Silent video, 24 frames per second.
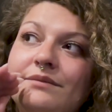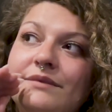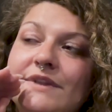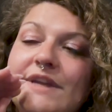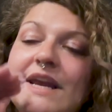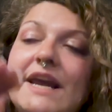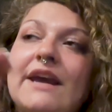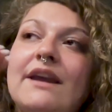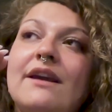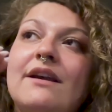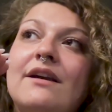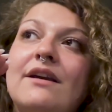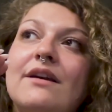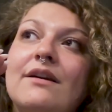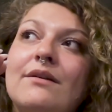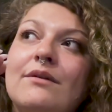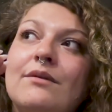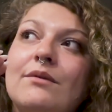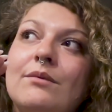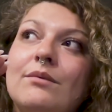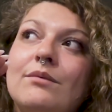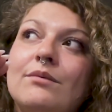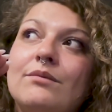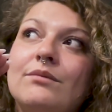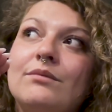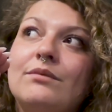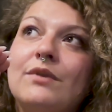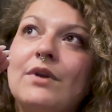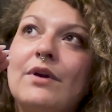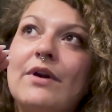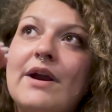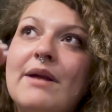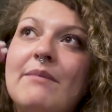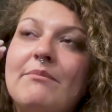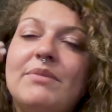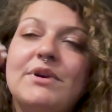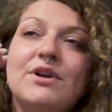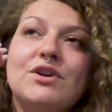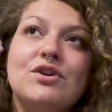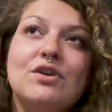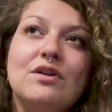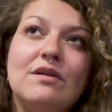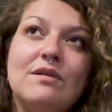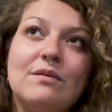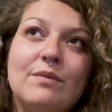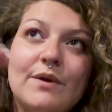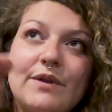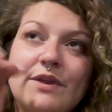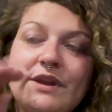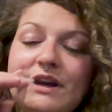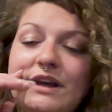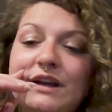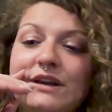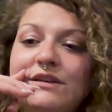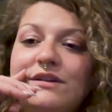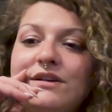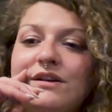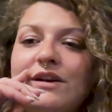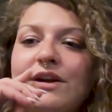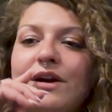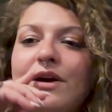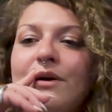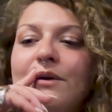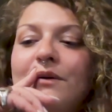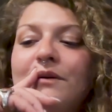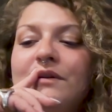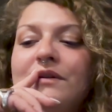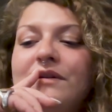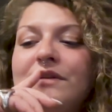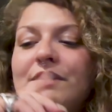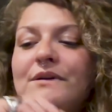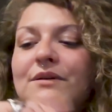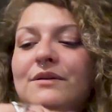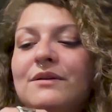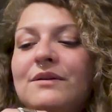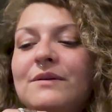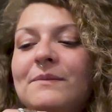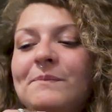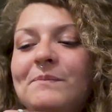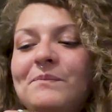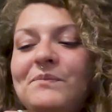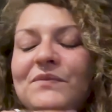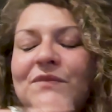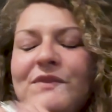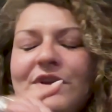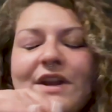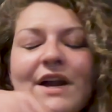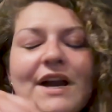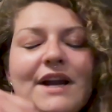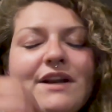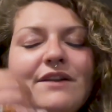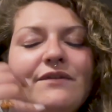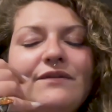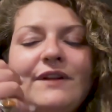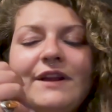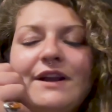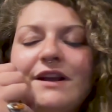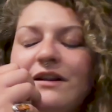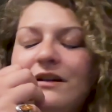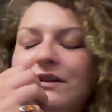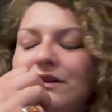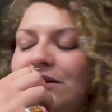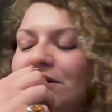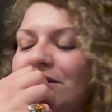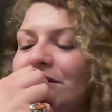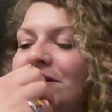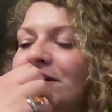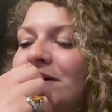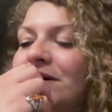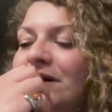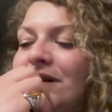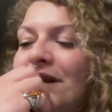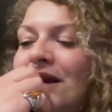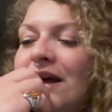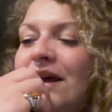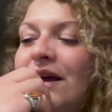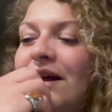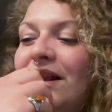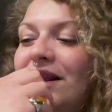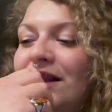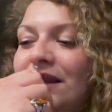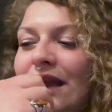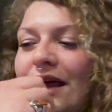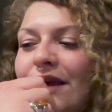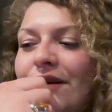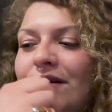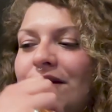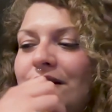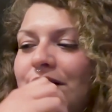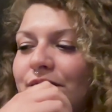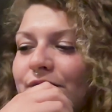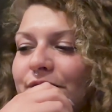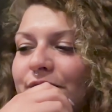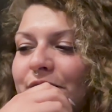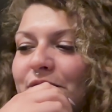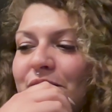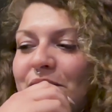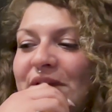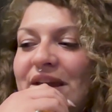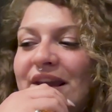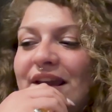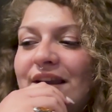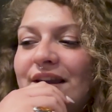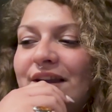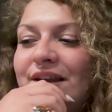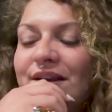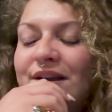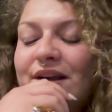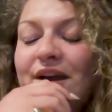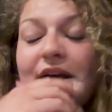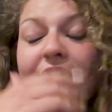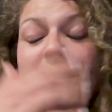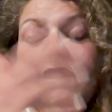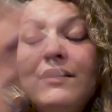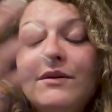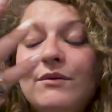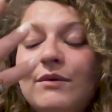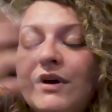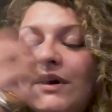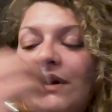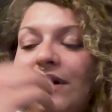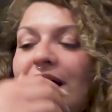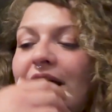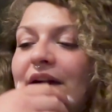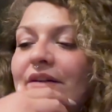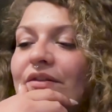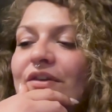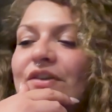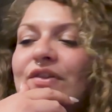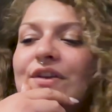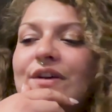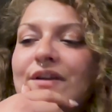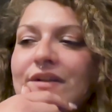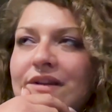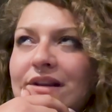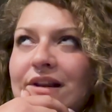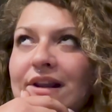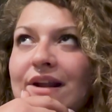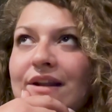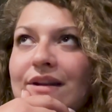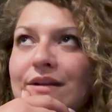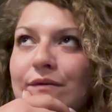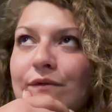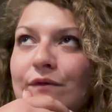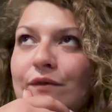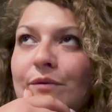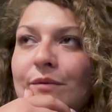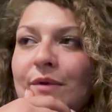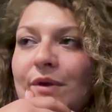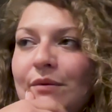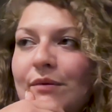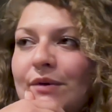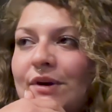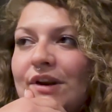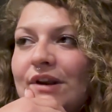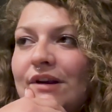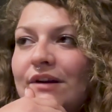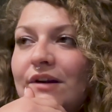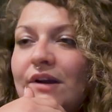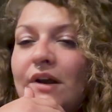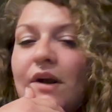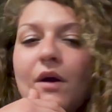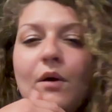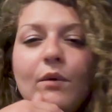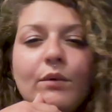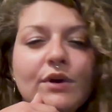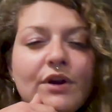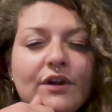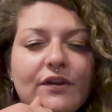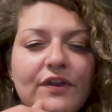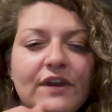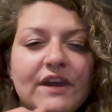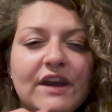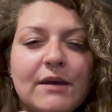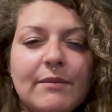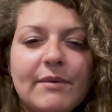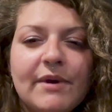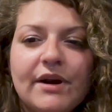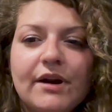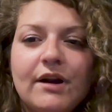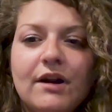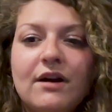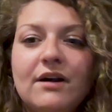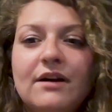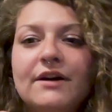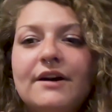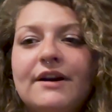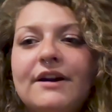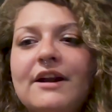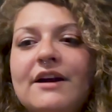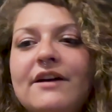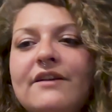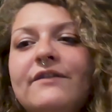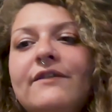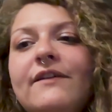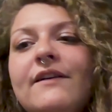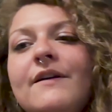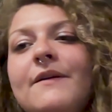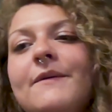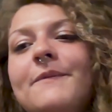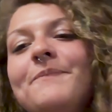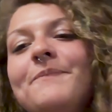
take their ambitions where they need to go. So kind of like a little lesson for me. Well, everything's a lesson for me when you think about it hard enough.